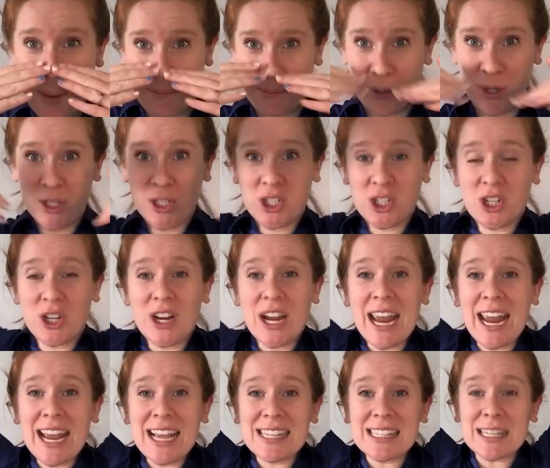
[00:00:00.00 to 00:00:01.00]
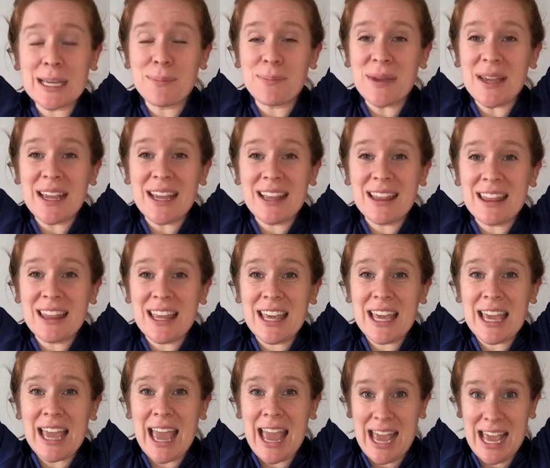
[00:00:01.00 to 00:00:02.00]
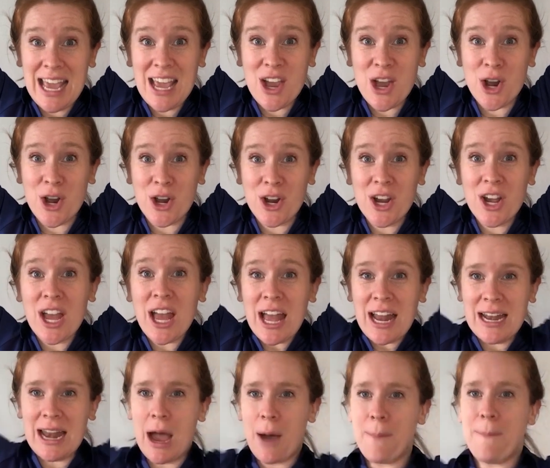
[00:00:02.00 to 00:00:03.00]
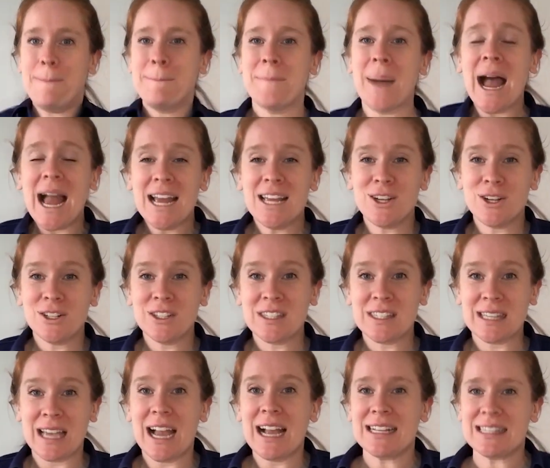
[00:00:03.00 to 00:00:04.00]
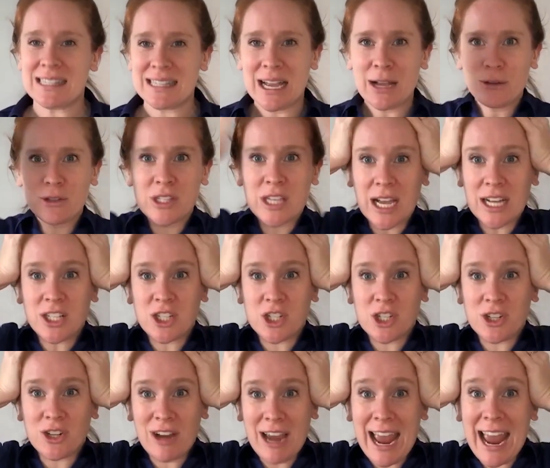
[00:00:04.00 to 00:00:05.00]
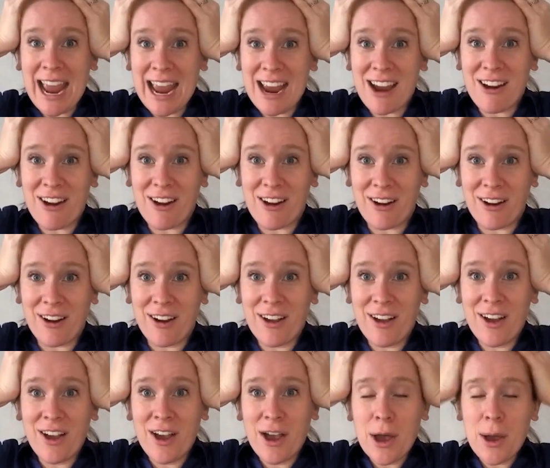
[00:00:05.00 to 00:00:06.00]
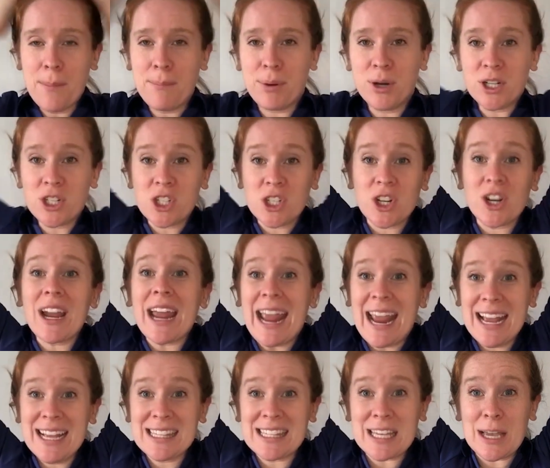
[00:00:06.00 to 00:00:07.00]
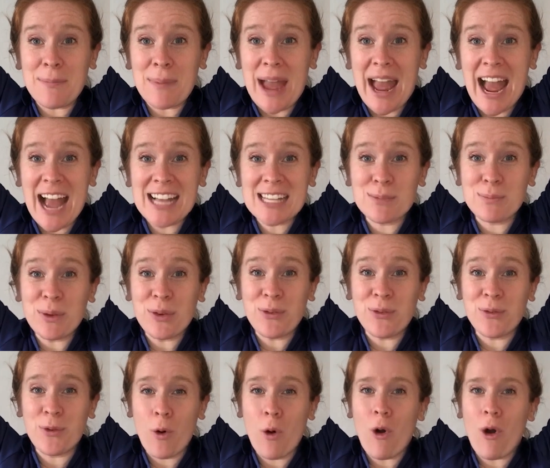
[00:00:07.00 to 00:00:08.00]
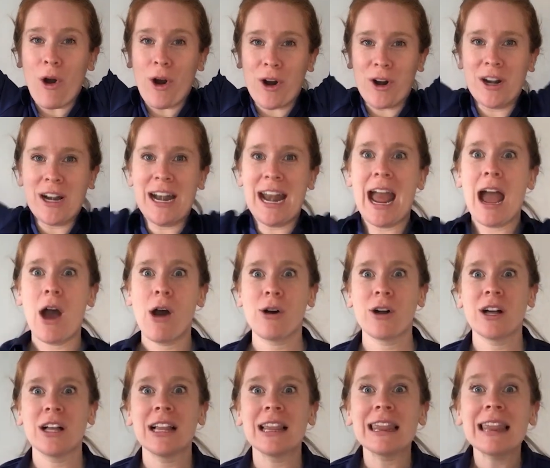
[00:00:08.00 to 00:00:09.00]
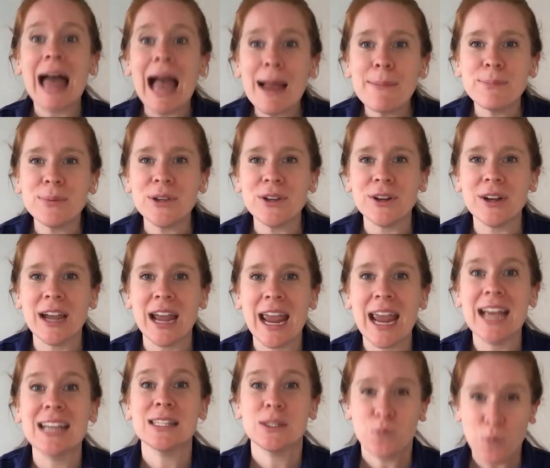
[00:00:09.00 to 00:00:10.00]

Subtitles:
Put your hands up in the air. Now by your sides. Now touch your hair. Put your hands up as before. Now clap your hands.